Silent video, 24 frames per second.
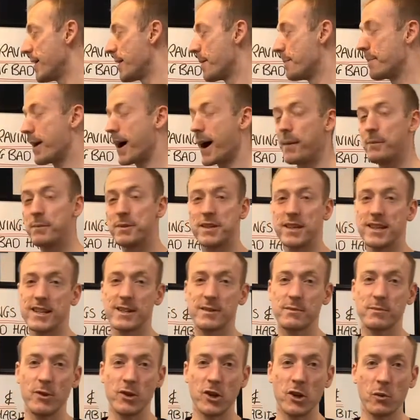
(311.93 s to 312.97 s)
Perhaps it's
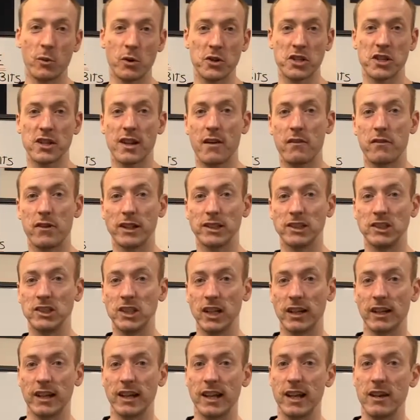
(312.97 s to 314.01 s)
when you're watching Netflix and you're
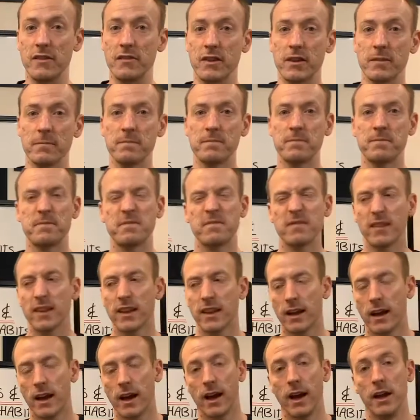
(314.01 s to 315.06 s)
chilling in the evening,
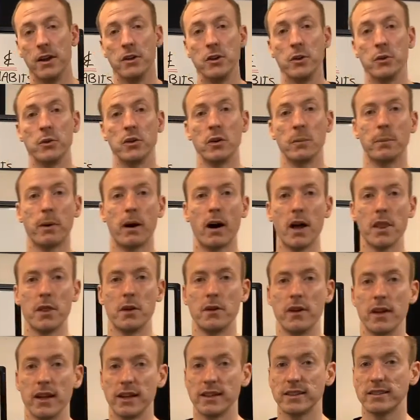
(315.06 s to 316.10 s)
and you and your partner are
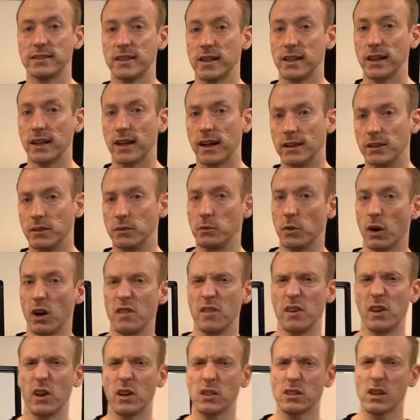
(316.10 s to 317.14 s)
there sitting, and one of
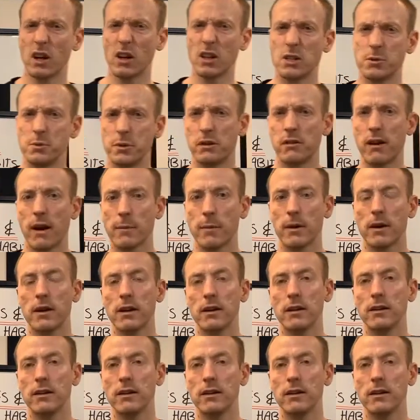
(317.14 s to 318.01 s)
you goes, "Oh, should we grab a